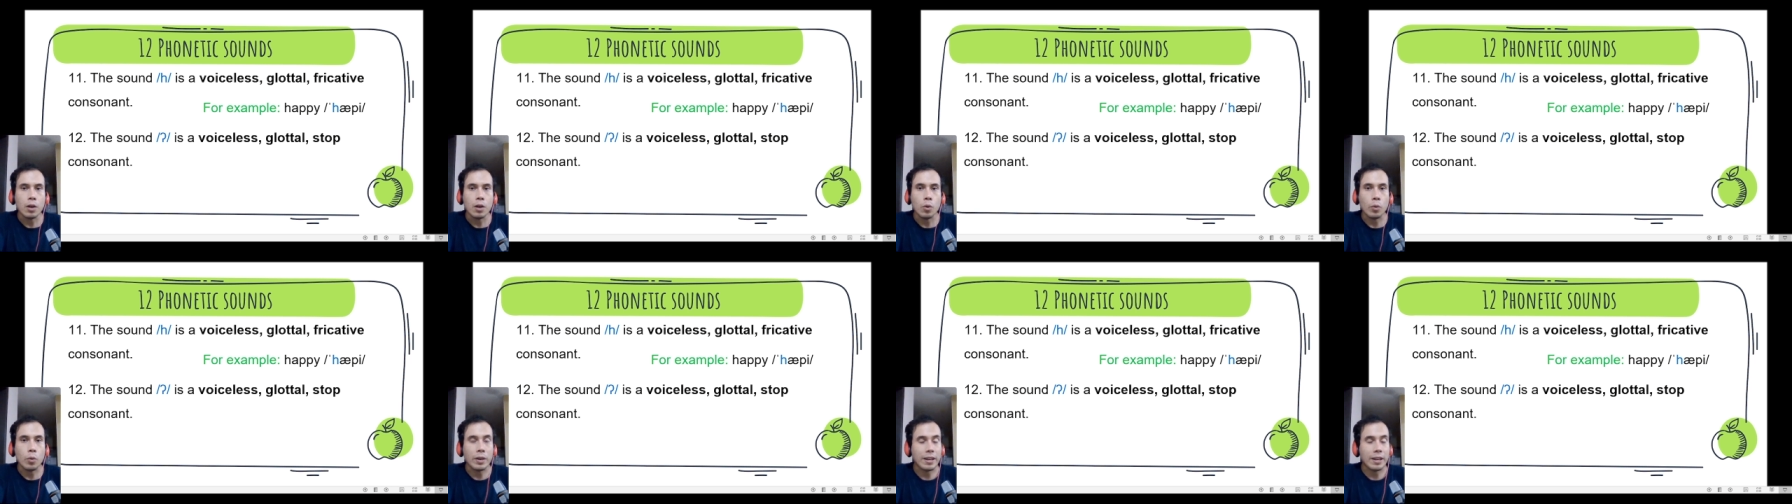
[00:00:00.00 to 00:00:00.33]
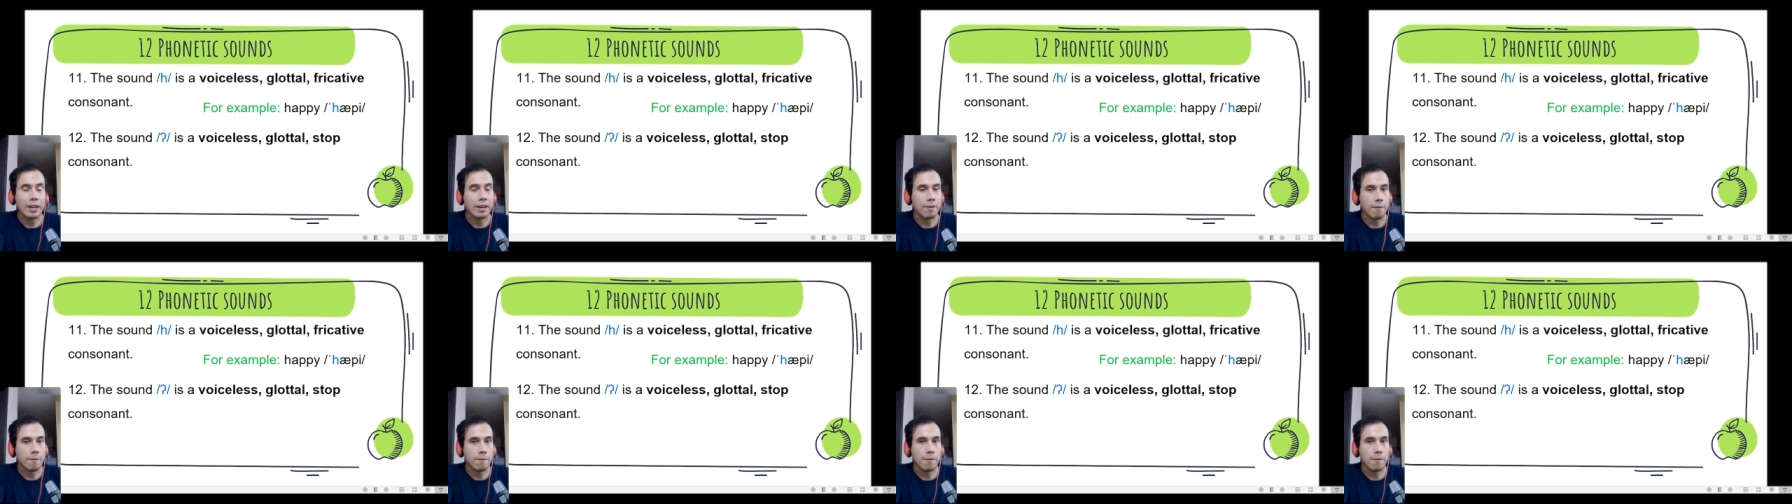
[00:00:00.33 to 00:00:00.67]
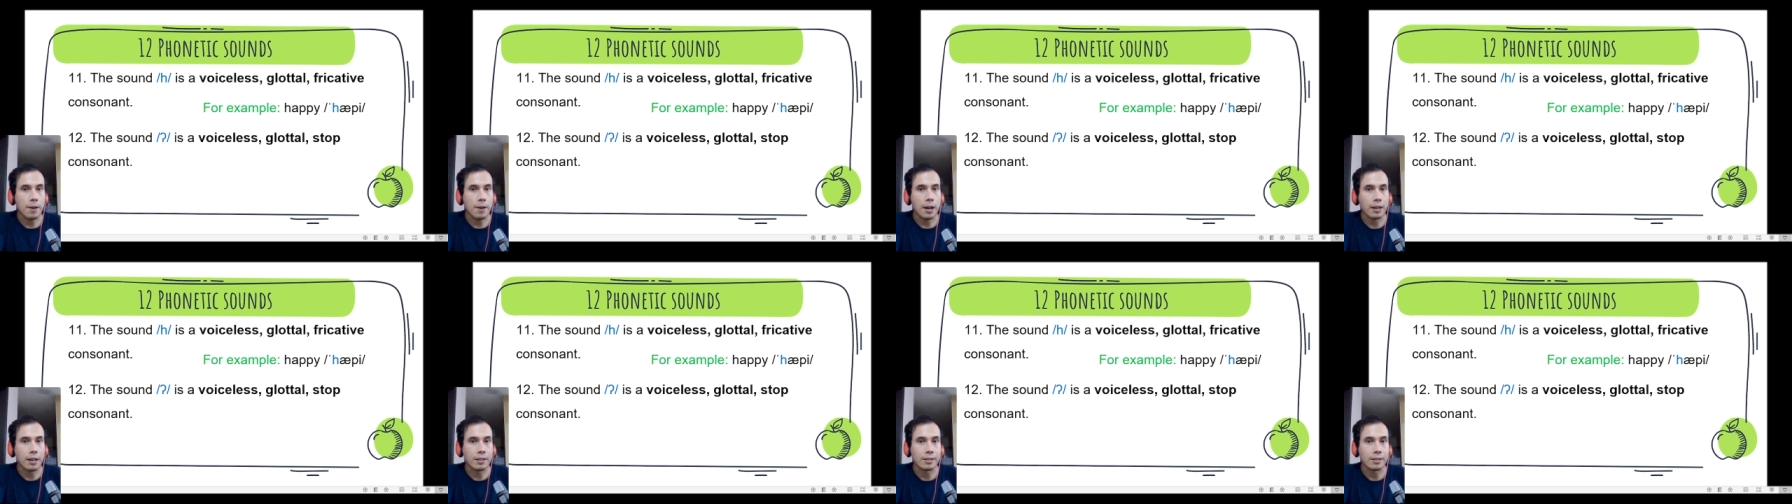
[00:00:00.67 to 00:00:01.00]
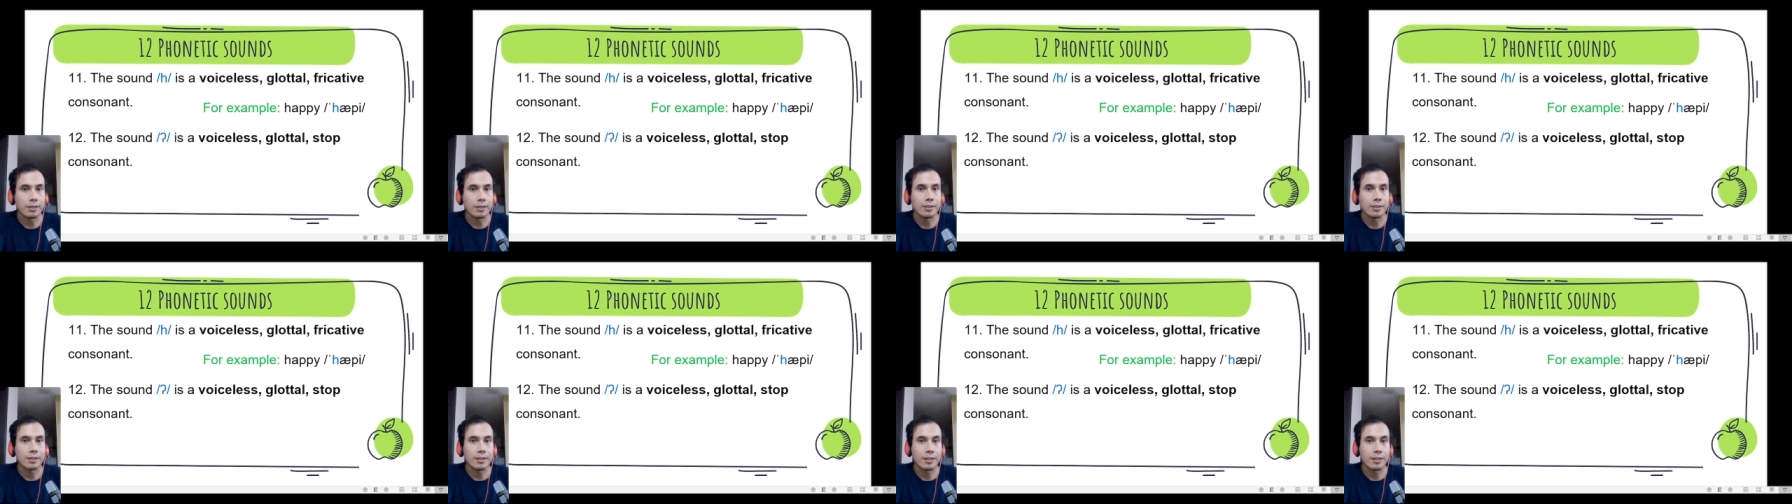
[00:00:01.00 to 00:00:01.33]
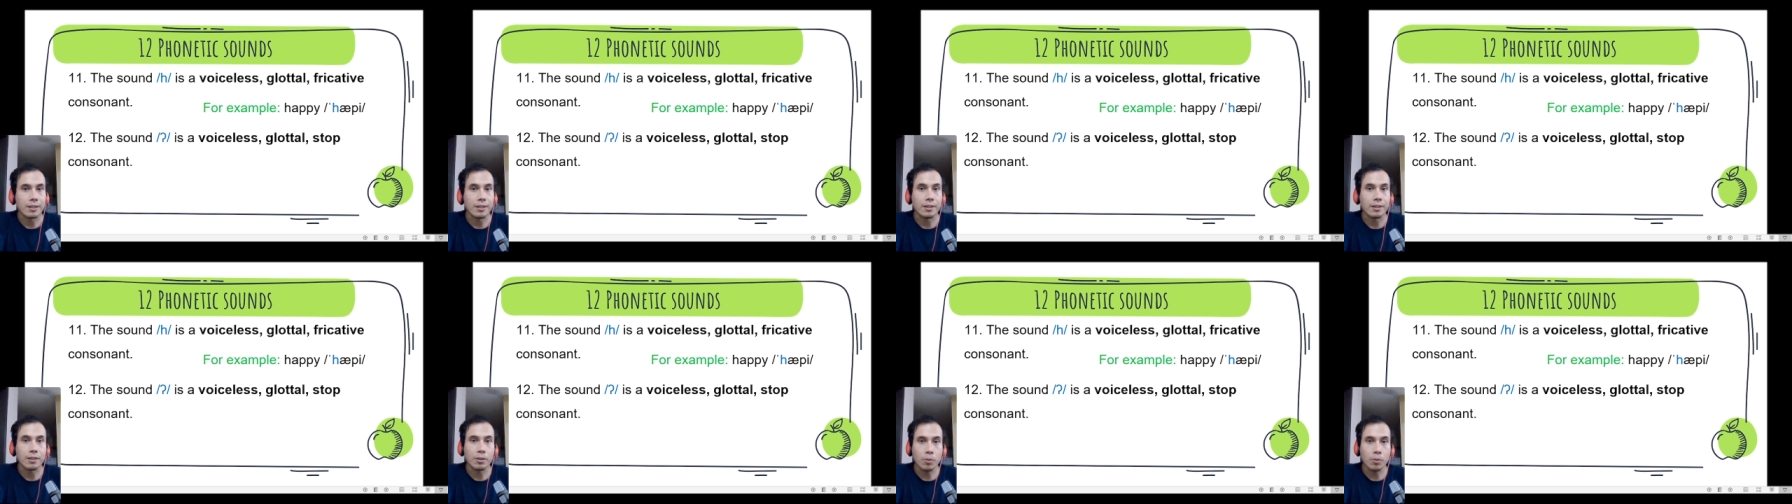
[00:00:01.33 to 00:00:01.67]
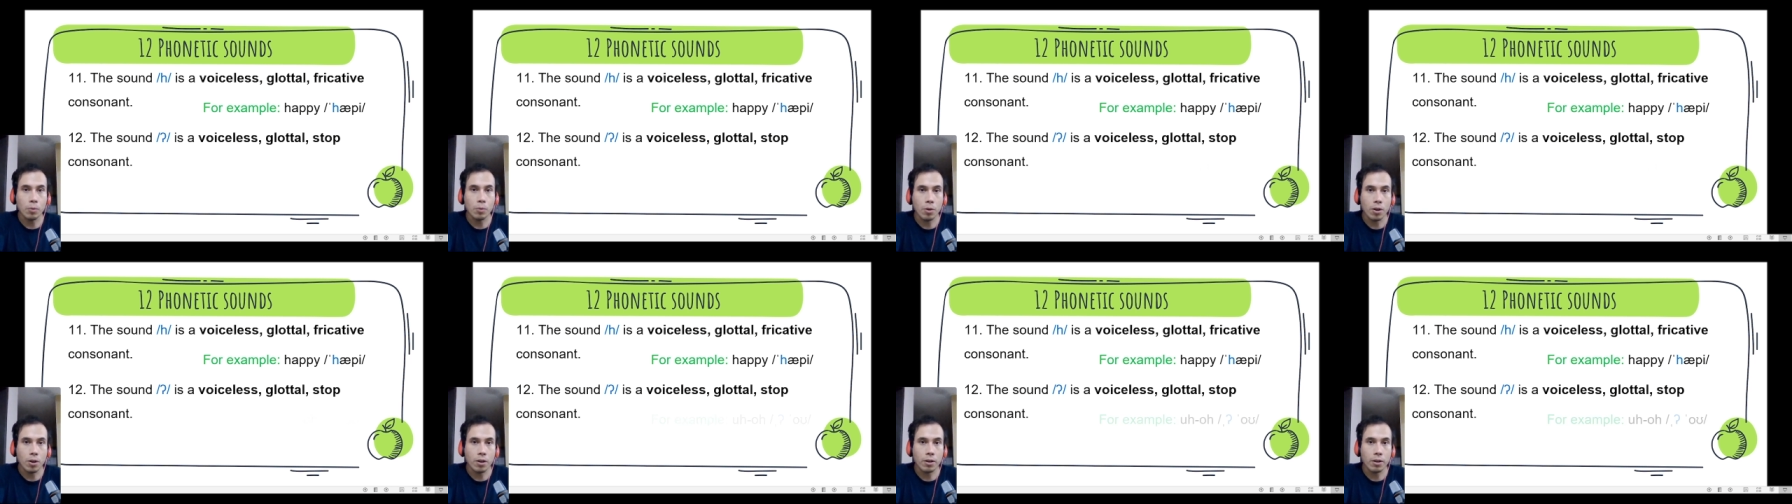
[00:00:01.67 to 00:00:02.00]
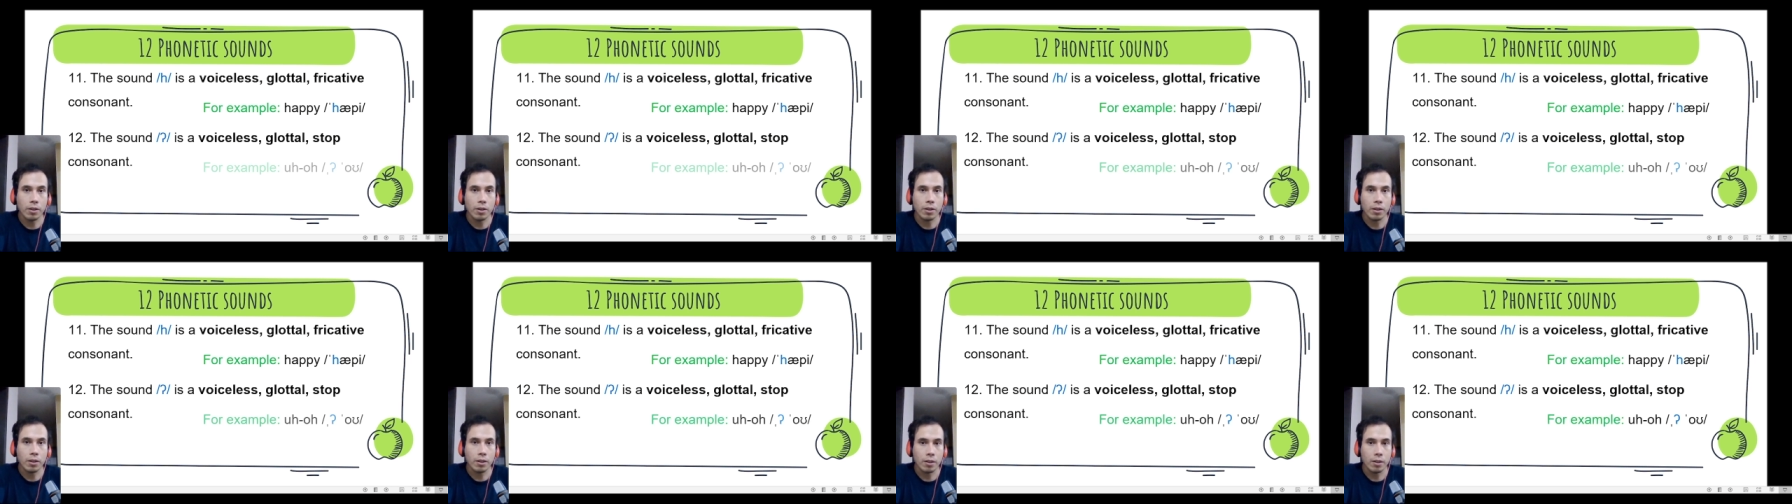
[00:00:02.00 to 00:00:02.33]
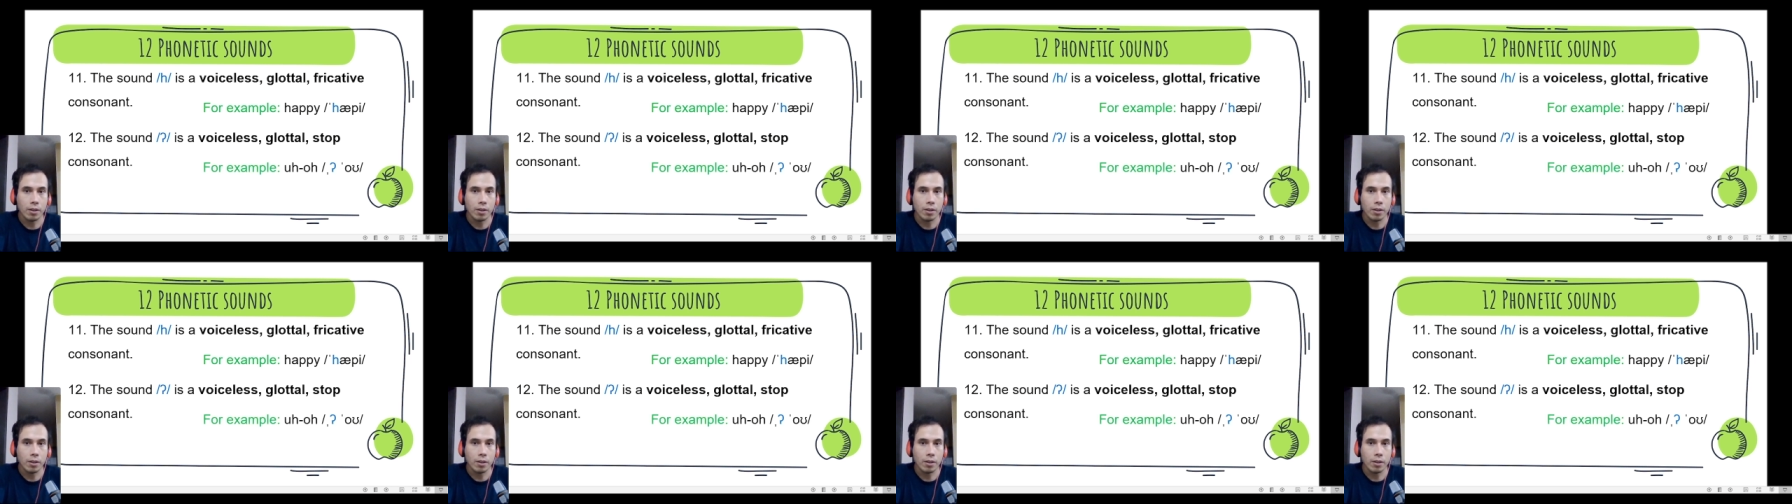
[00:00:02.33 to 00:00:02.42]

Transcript: We can find it in the word,